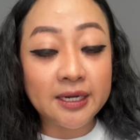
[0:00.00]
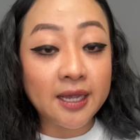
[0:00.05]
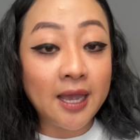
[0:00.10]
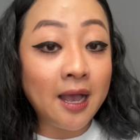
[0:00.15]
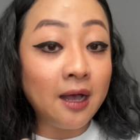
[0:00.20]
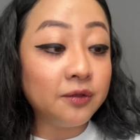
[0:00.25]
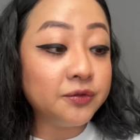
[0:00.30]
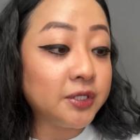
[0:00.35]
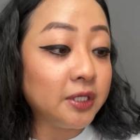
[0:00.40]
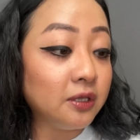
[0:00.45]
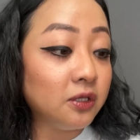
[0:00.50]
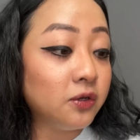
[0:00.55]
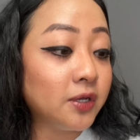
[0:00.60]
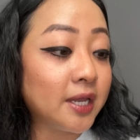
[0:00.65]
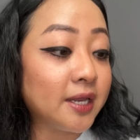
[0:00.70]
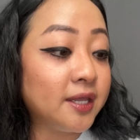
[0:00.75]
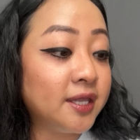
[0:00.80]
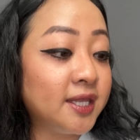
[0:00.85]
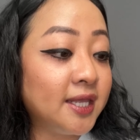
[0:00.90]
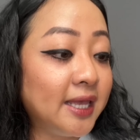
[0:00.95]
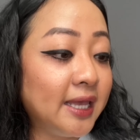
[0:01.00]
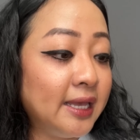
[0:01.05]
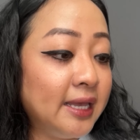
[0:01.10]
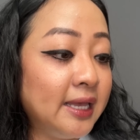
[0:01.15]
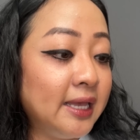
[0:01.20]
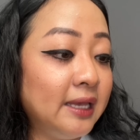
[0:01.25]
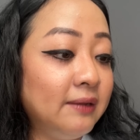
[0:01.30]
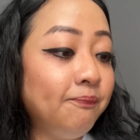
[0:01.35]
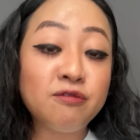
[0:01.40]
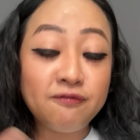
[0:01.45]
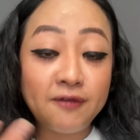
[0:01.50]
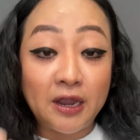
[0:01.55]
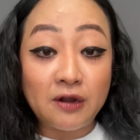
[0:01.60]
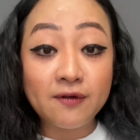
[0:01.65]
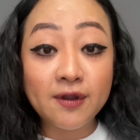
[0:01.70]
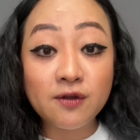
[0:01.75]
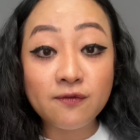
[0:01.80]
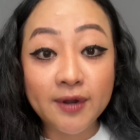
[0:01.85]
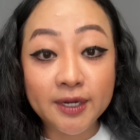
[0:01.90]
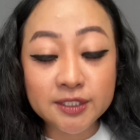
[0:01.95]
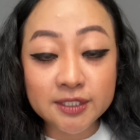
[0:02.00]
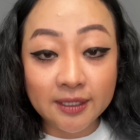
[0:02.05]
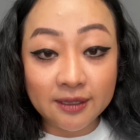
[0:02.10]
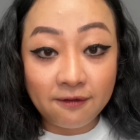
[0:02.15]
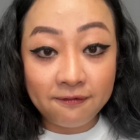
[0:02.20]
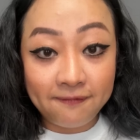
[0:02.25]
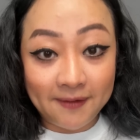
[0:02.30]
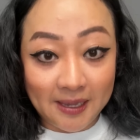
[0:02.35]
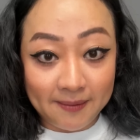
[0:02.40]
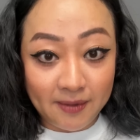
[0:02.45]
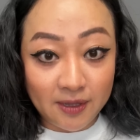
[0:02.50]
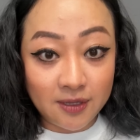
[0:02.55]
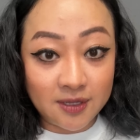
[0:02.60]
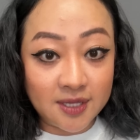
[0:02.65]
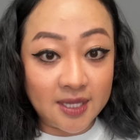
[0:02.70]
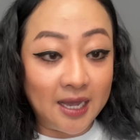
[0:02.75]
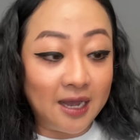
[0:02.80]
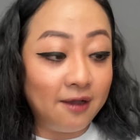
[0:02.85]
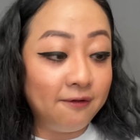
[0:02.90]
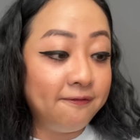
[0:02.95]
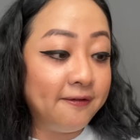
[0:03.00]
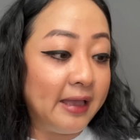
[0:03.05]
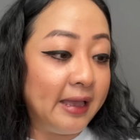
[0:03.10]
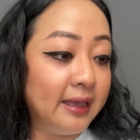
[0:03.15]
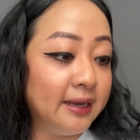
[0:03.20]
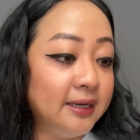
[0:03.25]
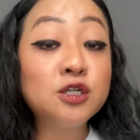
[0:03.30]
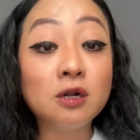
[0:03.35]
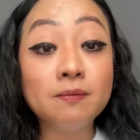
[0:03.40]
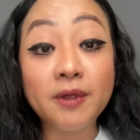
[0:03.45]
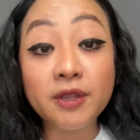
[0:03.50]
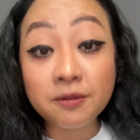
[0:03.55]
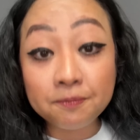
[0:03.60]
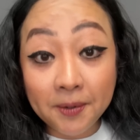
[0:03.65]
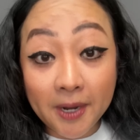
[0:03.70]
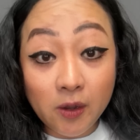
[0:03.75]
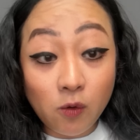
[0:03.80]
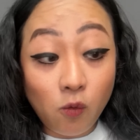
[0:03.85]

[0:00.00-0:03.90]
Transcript: a healthy looking skin. Very rich on the famous Avene thermal spring